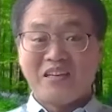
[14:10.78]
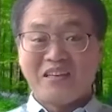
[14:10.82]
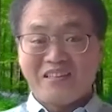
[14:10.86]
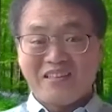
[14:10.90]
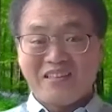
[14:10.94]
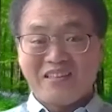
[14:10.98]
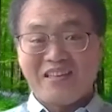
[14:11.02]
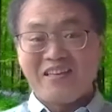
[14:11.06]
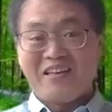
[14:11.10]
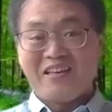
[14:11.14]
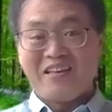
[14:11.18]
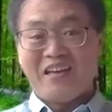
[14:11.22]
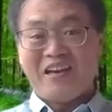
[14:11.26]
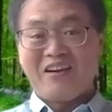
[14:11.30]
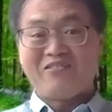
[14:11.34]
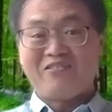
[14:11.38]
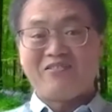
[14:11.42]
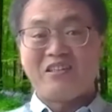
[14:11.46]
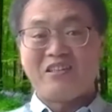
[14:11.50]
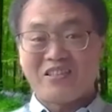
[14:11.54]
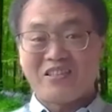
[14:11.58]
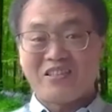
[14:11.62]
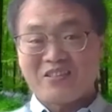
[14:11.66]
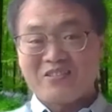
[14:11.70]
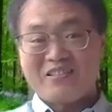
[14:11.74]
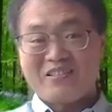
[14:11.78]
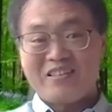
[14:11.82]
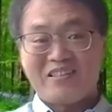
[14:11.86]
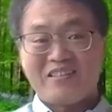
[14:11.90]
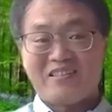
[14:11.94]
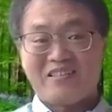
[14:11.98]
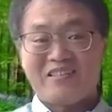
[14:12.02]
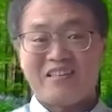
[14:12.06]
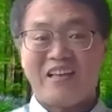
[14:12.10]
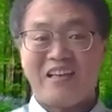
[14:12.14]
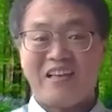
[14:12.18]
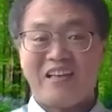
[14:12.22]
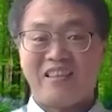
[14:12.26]
Every
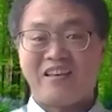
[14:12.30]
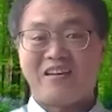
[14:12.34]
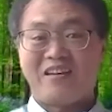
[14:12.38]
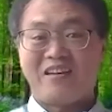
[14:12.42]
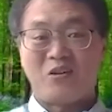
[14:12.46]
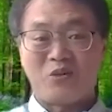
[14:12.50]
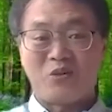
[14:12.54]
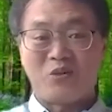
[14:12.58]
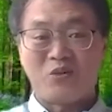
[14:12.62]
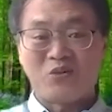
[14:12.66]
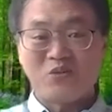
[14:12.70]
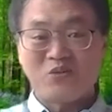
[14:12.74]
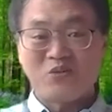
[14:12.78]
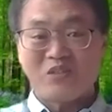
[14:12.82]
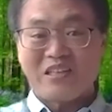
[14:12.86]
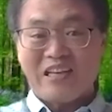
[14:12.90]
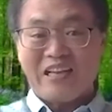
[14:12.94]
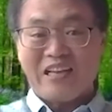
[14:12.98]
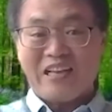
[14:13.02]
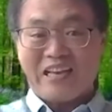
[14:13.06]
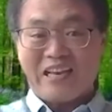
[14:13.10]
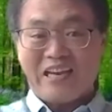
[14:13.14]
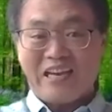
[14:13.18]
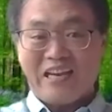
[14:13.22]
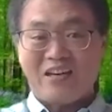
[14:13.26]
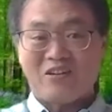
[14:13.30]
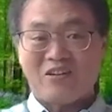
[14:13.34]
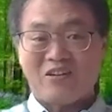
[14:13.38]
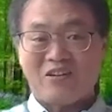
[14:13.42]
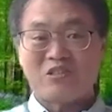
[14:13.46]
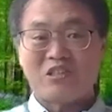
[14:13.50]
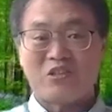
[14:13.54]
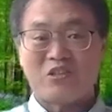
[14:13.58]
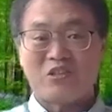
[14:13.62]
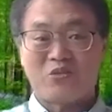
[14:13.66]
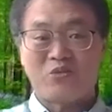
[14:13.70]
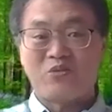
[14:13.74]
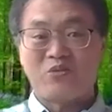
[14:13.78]
student had their own account
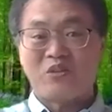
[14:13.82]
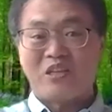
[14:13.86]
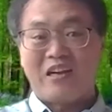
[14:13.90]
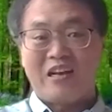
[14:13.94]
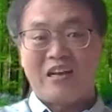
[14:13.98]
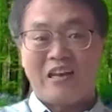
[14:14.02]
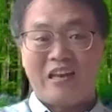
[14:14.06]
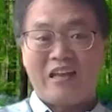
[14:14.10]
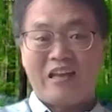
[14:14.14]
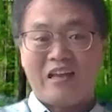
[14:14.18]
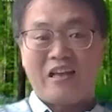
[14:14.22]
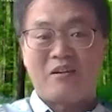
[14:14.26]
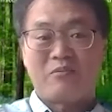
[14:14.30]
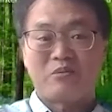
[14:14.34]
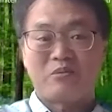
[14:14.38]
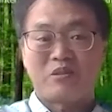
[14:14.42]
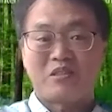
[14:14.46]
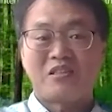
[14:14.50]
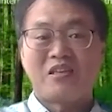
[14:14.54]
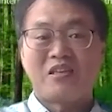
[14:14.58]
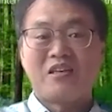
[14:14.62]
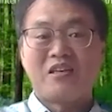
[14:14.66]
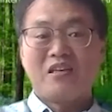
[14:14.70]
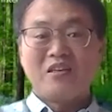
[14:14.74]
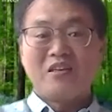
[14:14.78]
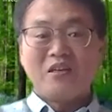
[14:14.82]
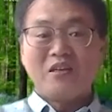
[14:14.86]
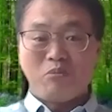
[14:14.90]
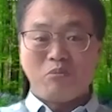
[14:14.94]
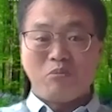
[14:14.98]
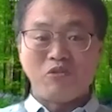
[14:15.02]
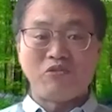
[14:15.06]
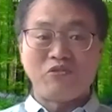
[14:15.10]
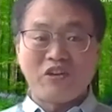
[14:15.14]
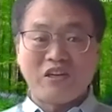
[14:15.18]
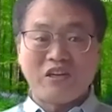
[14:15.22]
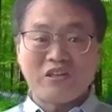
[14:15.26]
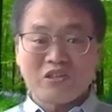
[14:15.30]
to do their labs.
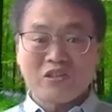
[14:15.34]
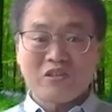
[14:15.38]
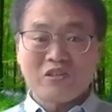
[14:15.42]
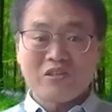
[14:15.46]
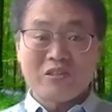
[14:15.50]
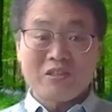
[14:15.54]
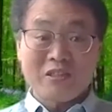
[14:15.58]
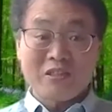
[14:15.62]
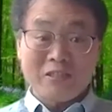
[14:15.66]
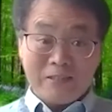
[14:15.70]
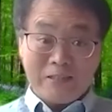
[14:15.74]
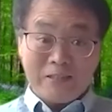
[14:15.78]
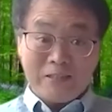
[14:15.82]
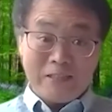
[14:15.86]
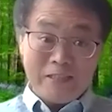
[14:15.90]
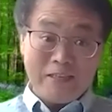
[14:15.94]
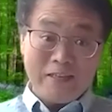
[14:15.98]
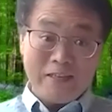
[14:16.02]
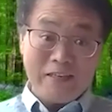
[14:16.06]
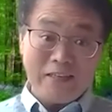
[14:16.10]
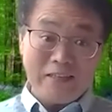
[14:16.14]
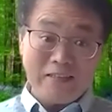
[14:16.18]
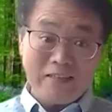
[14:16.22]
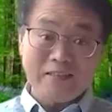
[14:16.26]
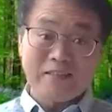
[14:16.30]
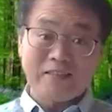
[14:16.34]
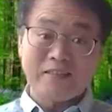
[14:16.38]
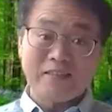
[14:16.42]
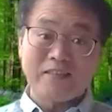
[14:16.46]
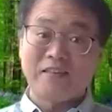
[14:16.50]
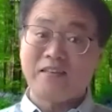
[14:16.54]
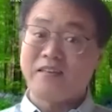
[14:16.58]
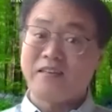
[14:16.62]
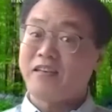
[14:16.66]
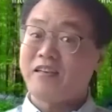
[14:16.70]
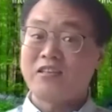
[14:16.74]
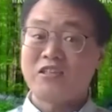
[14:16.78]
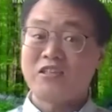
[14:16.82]
Professors and TAs,
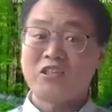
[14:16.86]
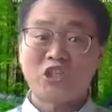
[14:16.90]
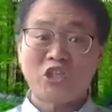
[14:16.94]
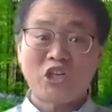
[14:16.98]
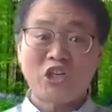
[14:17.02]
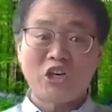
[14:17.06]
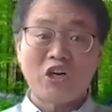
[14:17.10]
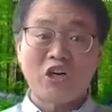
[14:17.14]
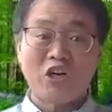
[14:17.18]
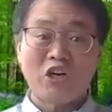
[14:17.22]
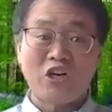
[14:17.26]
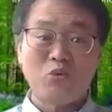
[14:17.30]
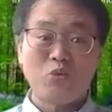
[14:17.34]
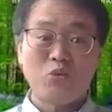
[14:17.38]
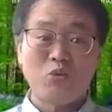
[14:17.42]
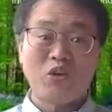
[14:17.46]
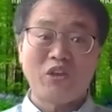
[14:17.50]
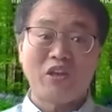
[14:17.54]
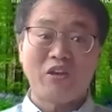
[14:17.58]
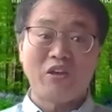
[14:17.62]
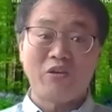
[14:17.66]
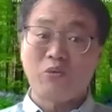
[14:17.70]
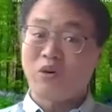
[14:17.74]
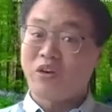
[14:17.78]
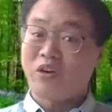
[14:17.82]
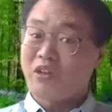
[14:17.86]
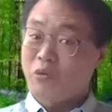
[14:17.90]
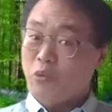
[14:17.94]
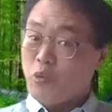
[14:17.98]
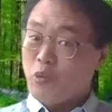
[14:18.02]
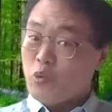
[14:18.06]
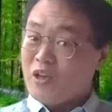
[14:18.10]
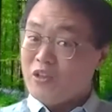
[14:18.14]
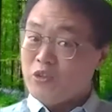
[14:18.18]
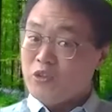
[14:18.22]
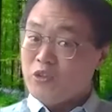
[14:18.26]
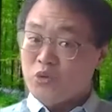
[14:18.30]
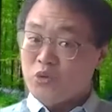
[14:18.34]
they can share whatever they
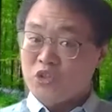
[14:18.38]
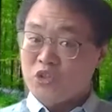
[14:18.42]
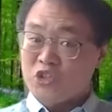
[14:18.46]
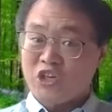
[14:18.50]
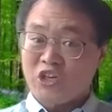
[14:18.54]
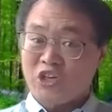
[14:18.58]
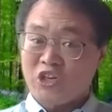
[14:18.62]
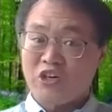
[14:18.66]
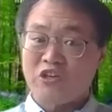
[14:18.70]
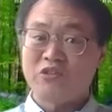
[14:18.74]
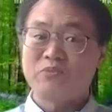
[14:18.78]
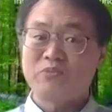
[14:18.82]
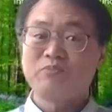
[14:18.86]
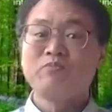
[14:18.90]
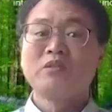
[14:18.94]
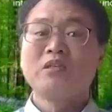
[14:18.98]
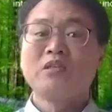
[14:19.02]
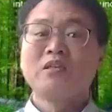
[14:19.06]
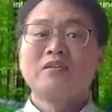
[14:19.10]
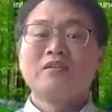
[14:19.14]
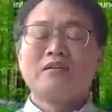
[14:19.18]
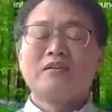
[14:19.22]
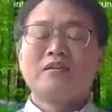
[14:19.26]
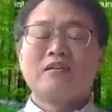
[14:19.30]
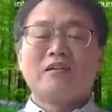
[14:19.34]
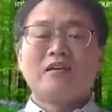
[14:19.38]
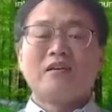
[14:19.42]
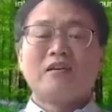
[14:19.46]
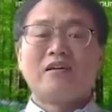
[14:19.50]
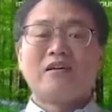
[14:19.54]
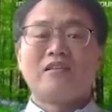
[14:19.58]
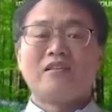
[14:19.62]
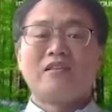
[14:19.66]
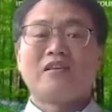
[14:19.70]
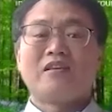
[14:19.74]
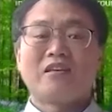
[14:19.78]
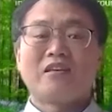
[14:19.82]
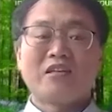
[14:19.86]
want to share,
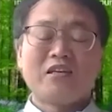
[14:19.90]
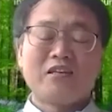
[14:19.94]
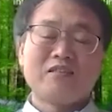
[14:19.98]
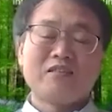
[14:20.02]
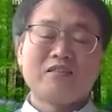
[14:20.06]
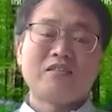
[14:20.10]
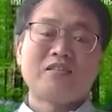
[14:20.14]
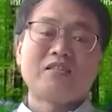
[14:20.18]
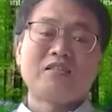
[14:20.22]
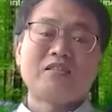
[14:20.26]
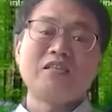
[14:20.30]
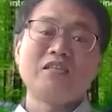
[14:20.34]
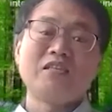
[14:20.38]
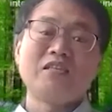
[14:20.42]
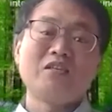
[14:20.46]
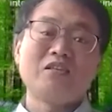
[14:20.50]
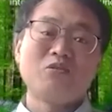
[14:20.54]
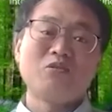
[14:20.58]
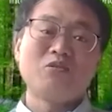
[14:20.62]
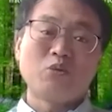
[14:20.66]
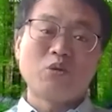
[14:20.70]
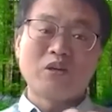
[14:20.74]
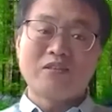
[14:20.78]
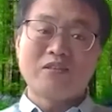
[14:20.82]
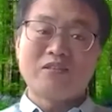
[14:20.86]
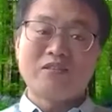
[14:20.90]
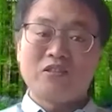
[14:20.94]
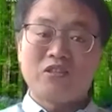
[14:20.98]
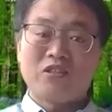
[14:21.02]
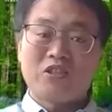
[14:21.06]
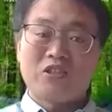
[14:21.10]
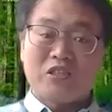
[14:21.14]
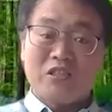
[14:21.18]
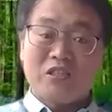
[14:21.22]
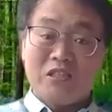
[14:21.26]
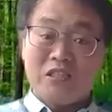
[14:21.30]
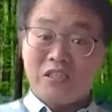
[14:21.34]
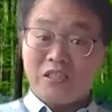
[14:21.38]
and they can see what
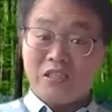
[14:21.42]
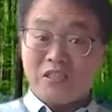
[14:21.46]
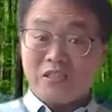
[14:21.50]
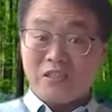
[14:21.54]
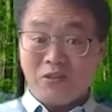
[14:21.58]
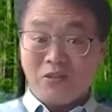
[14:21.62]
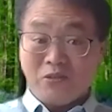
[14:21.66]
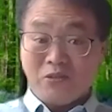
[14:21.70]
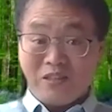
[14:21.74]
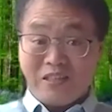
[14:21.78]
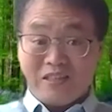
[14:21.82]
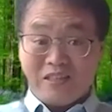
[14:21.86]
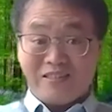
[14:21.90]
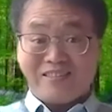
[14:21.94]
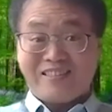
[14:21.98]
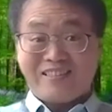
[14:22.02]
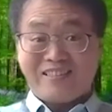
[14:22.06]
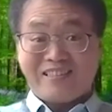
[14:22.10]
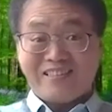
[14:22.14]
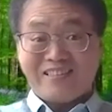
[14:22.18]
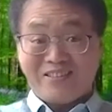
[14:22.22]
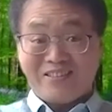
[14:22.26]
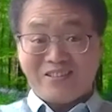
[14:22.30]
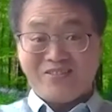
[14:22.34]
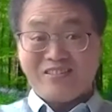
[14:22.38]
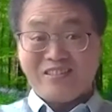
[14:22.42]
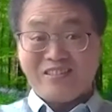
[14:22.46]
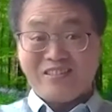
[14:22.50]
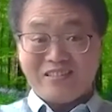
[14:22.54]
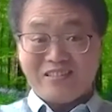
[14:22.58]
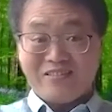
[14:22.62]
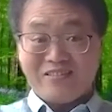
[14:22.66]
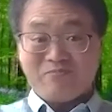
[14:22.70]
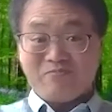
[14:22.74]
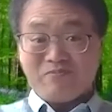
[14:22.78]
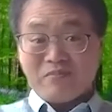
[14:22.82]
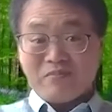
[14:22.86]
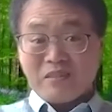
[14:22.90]
each student is doing.